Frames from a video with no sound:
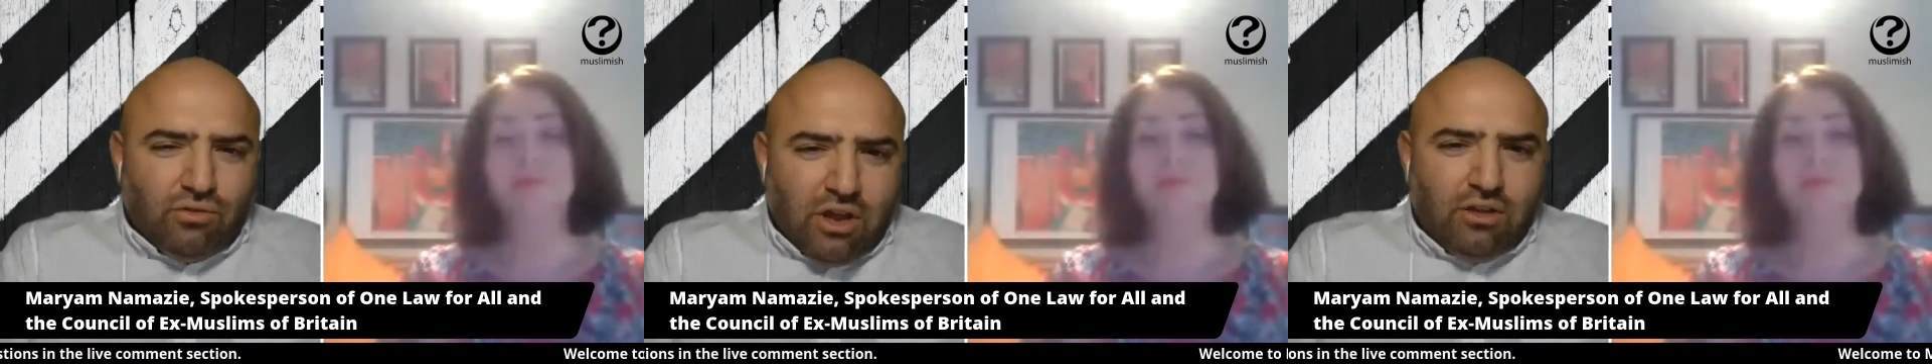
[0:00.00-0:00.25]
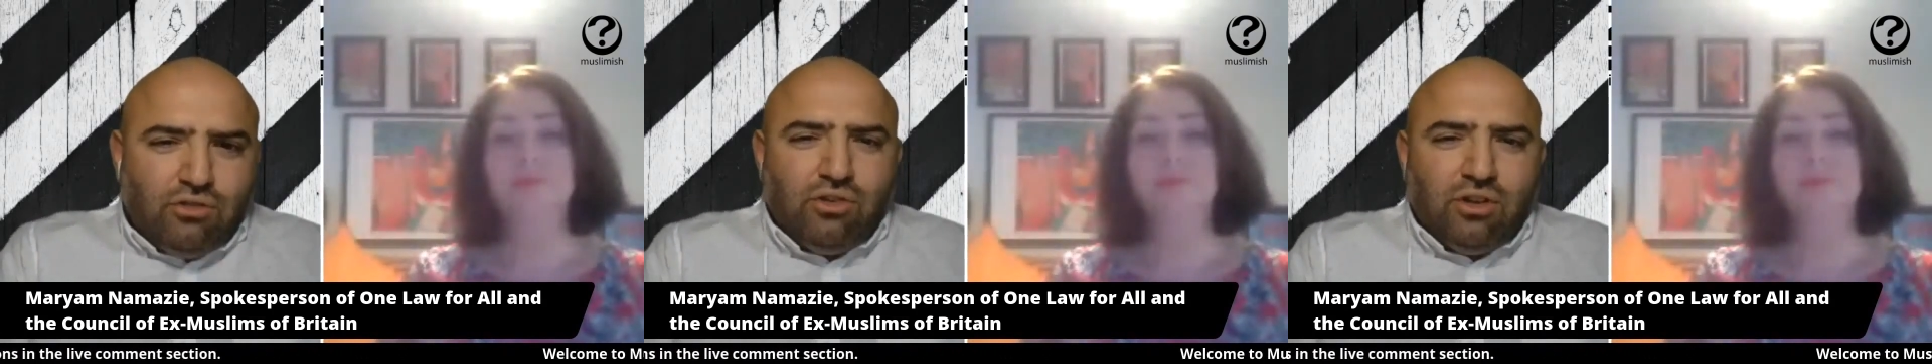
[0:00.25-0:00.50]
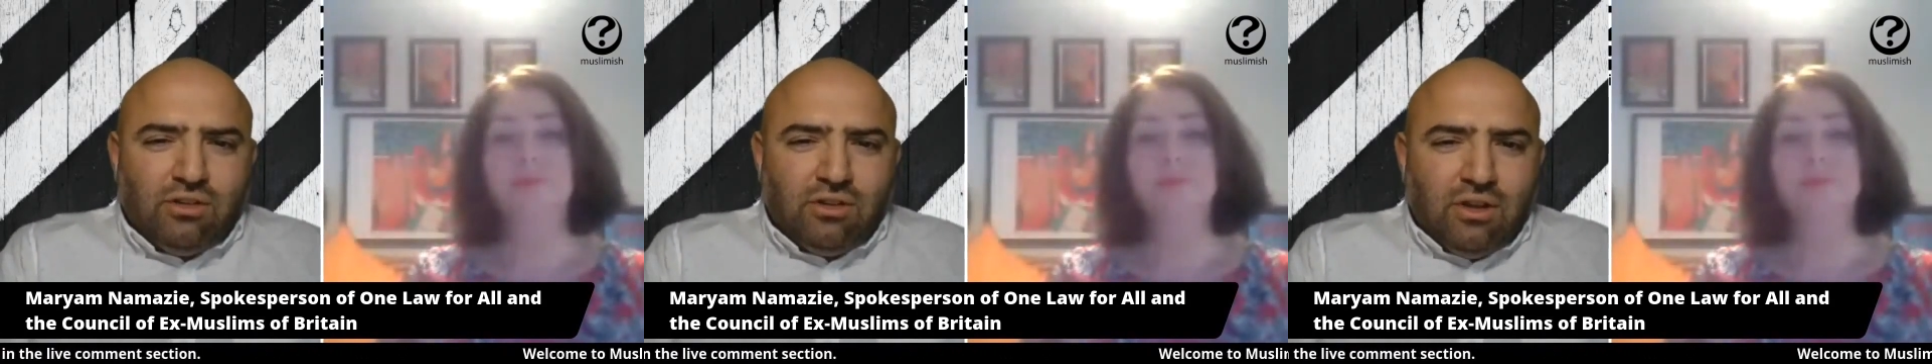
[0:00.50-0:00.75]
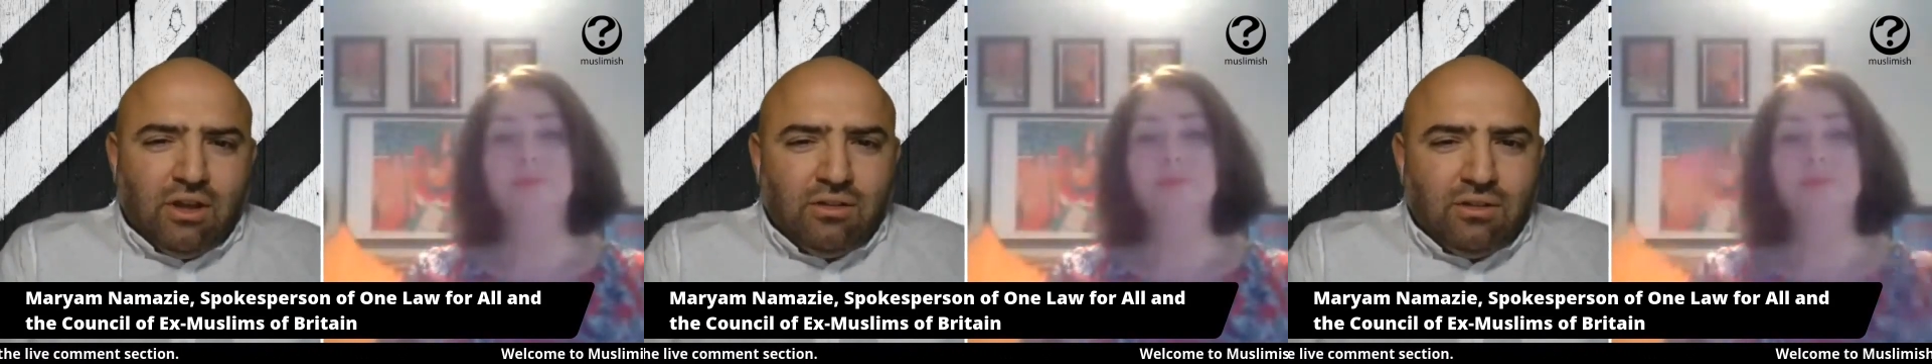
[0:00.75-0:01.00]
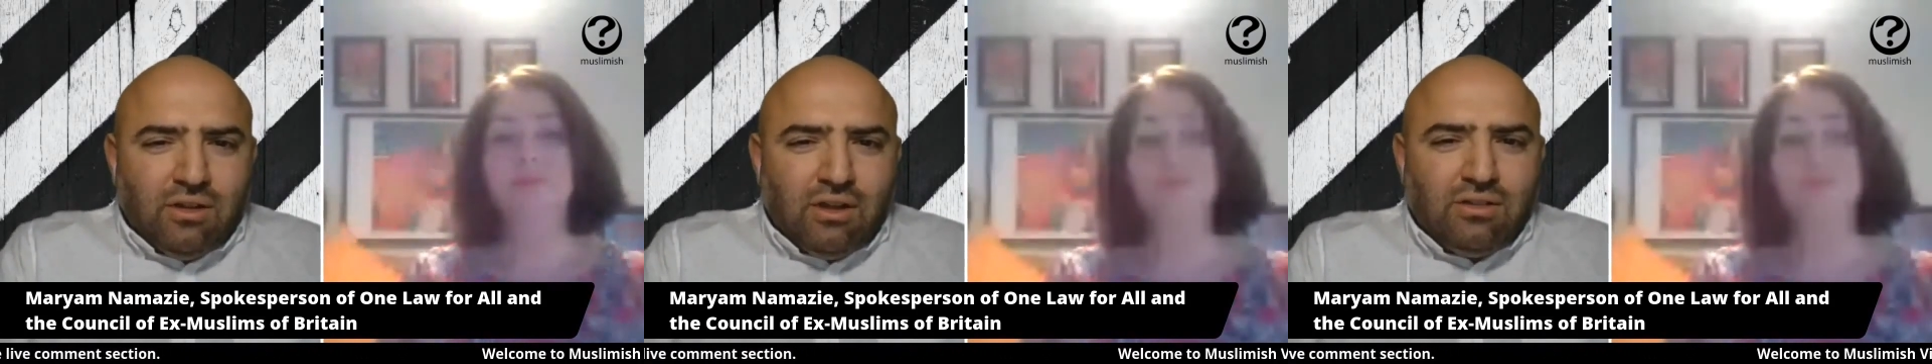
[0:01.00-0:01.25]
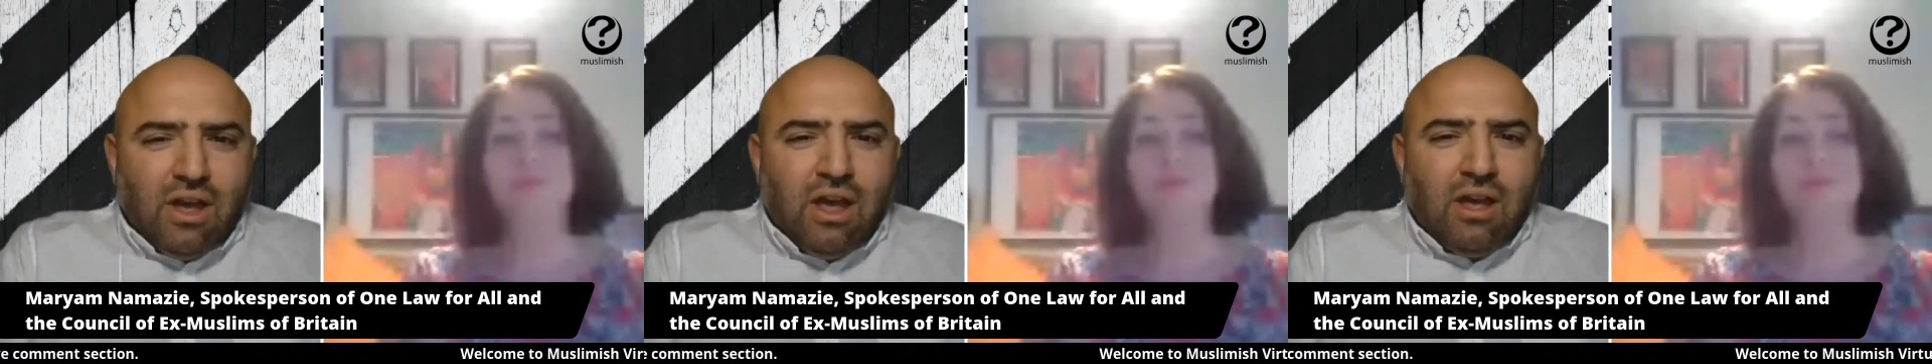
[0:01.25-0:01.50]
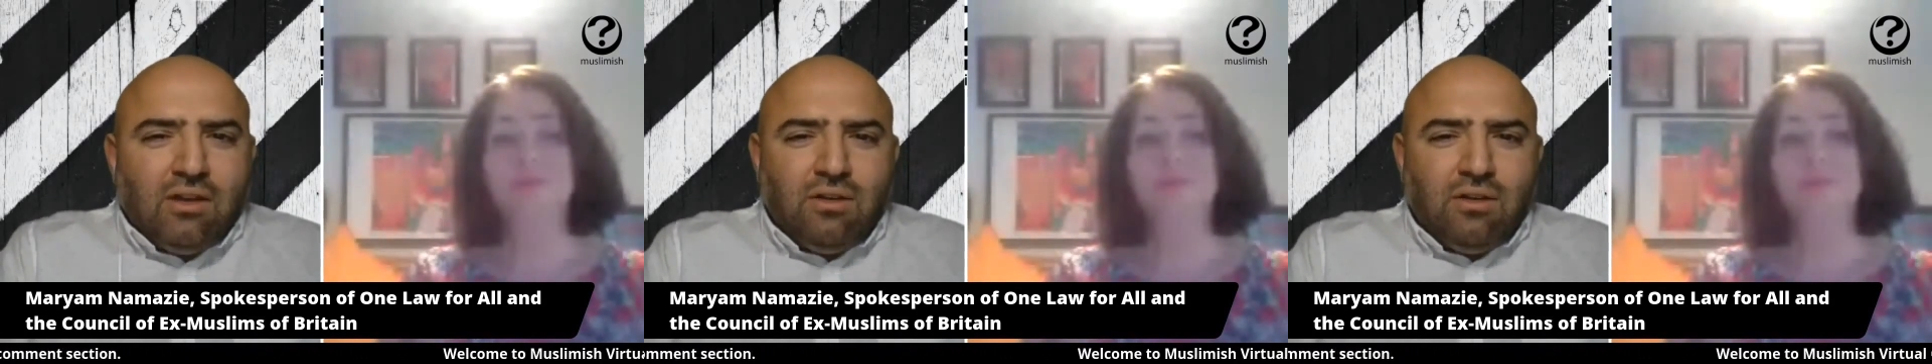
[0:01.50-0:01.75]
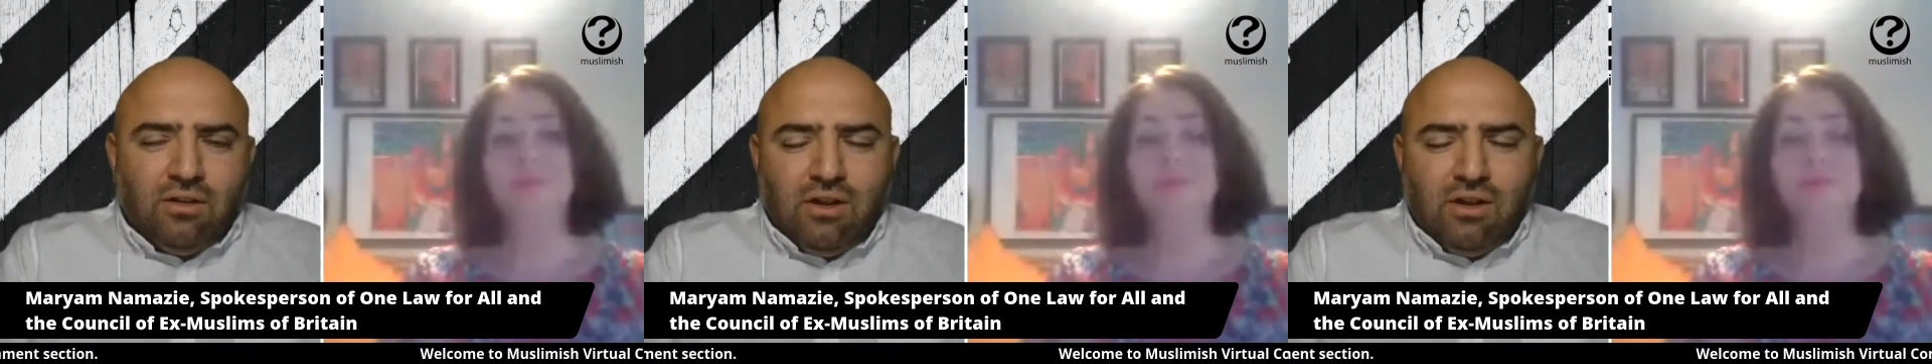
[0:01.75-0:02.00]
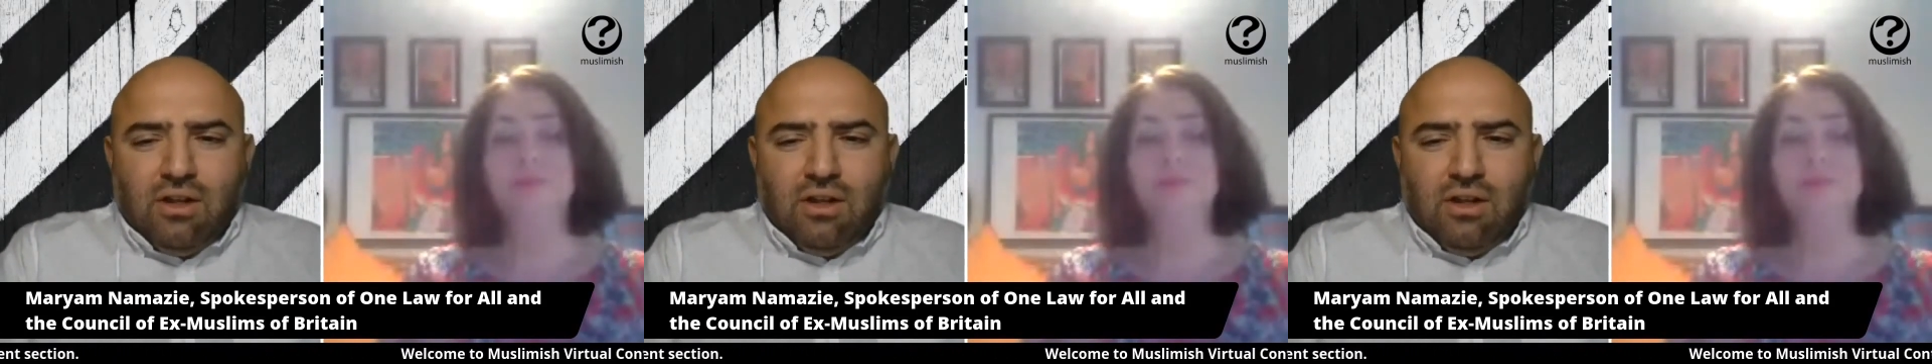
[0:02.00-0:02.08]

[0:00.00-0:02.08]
rage and anger